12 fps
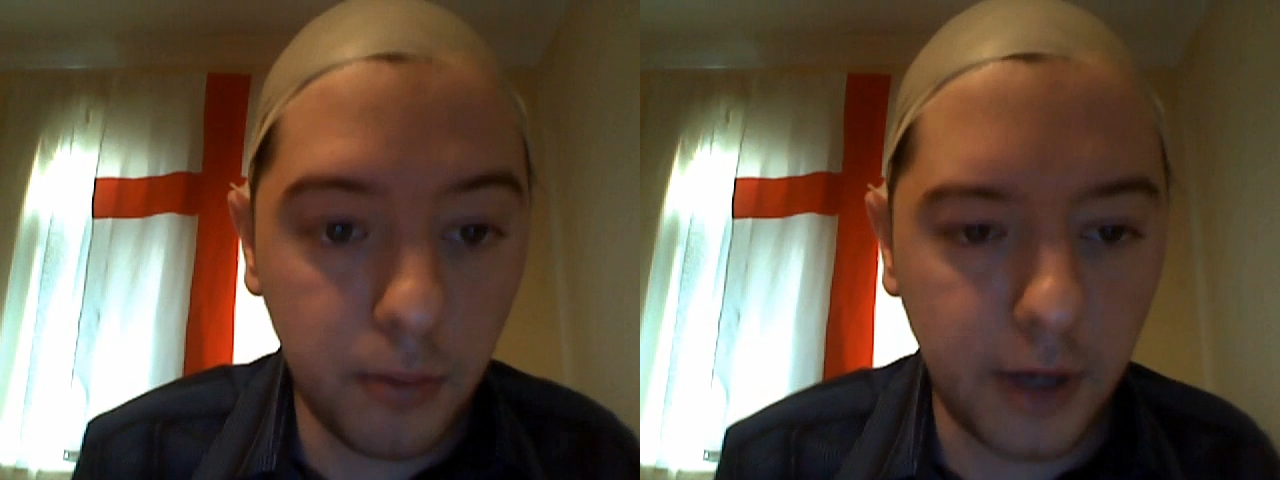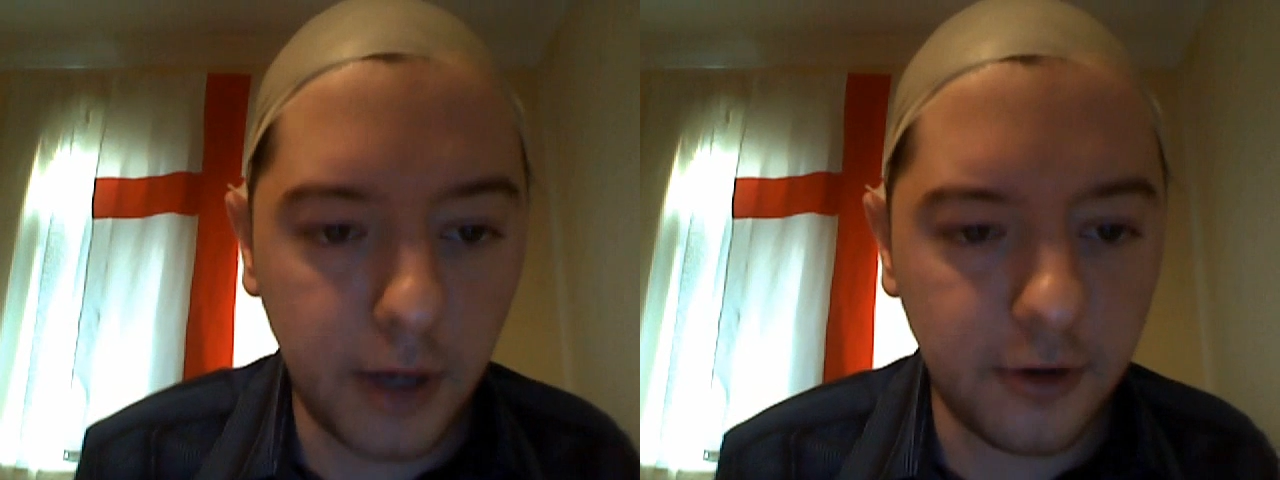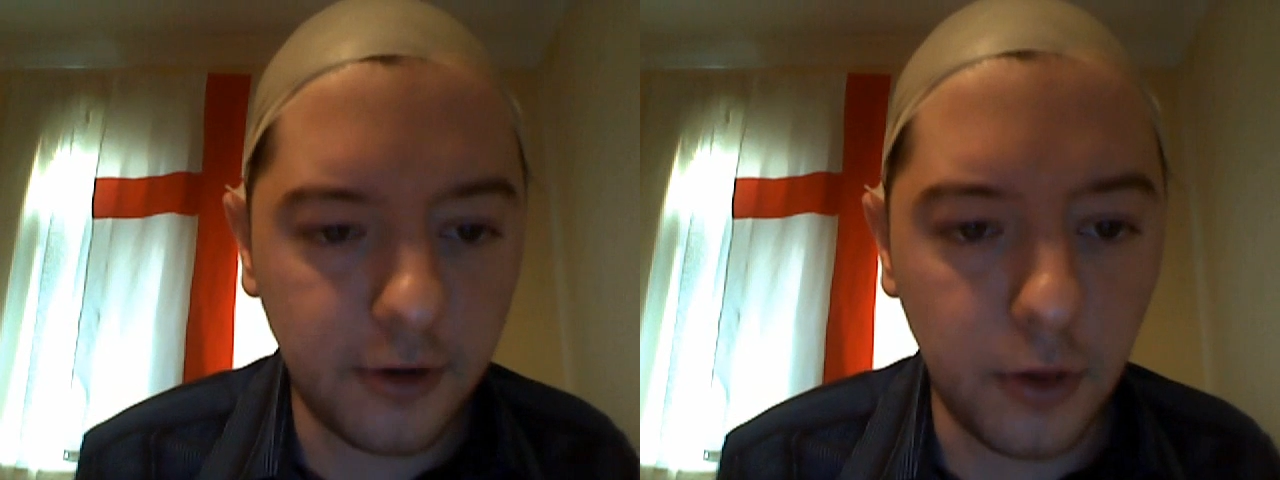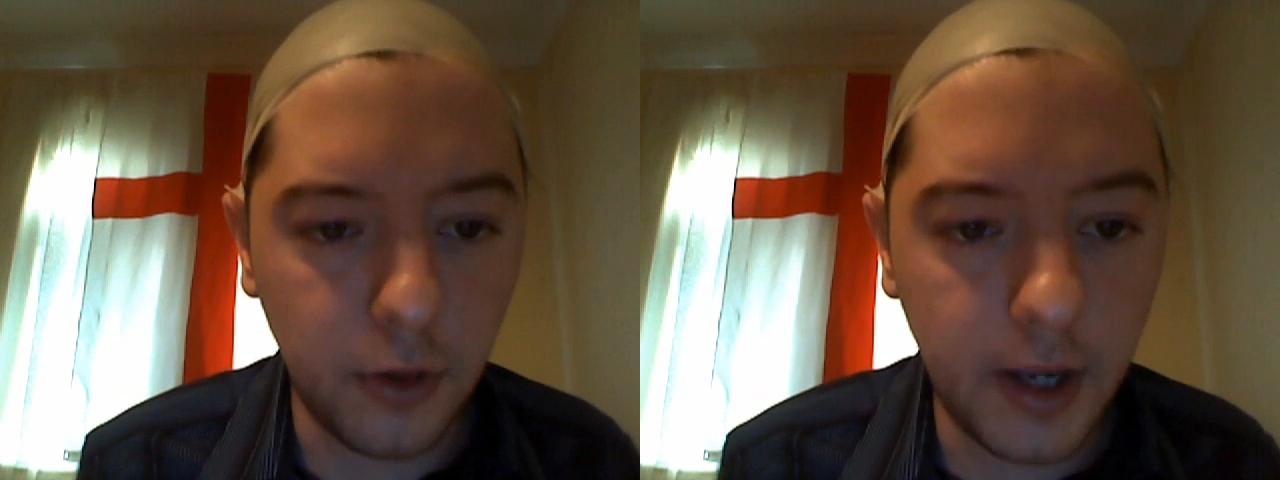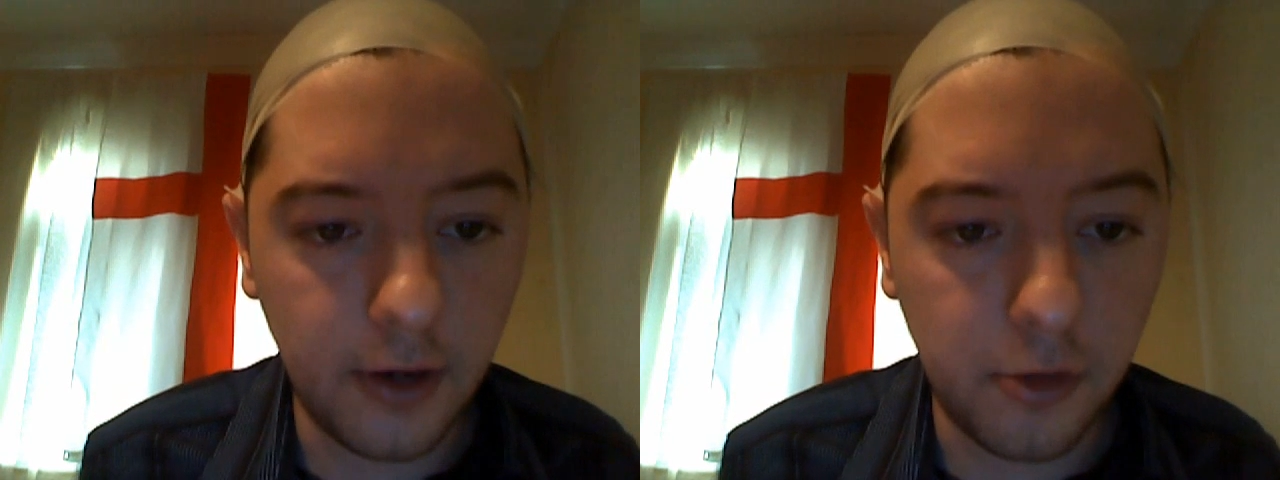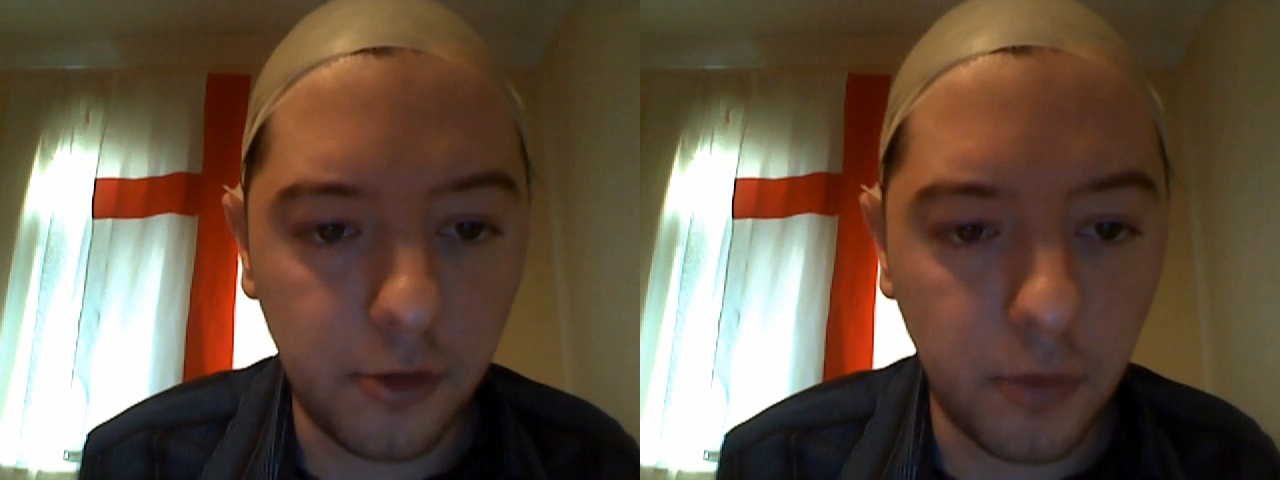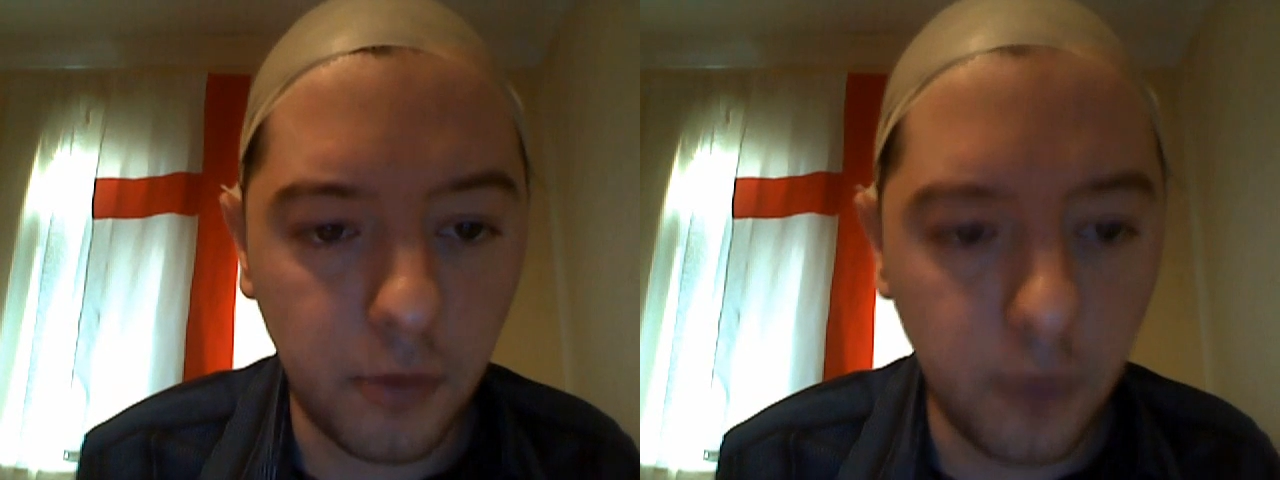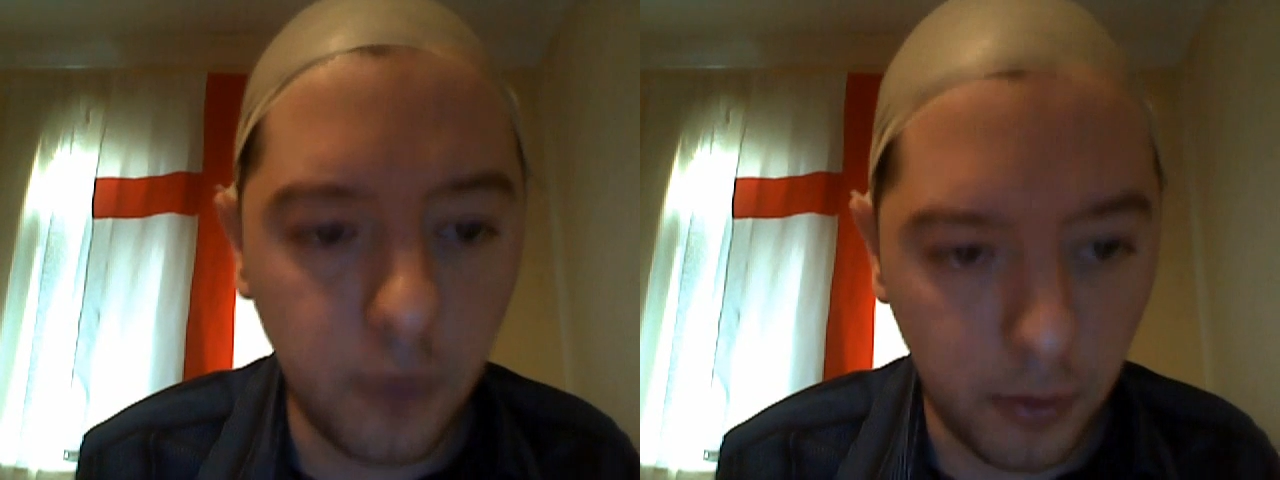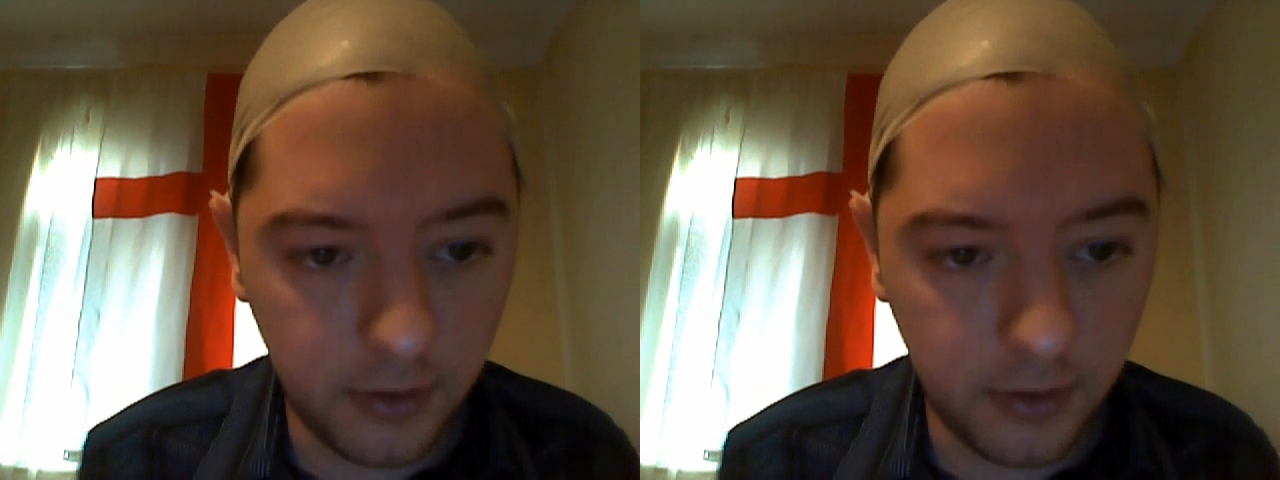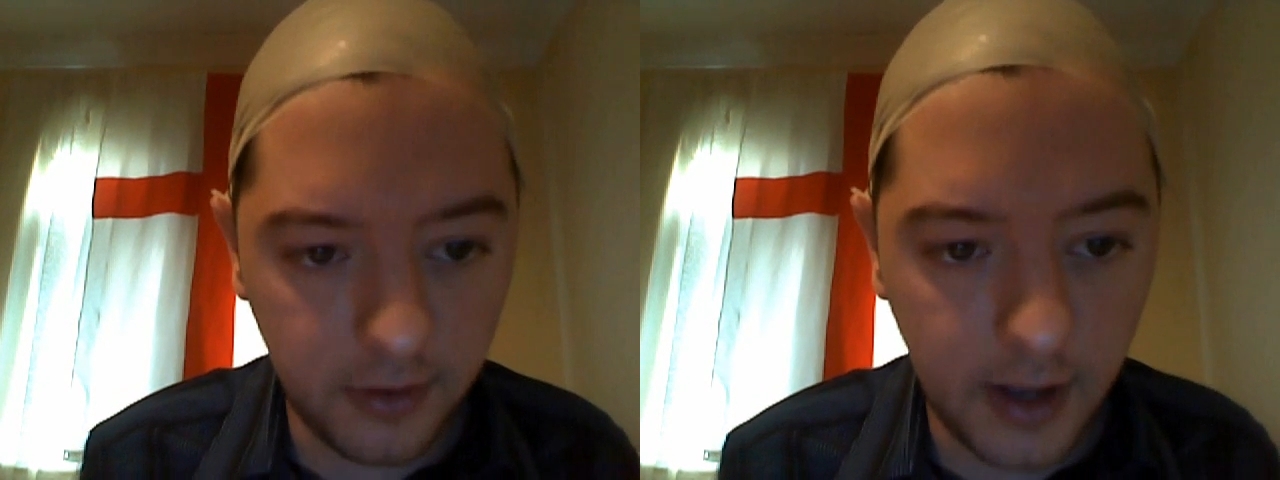Back to England's performance,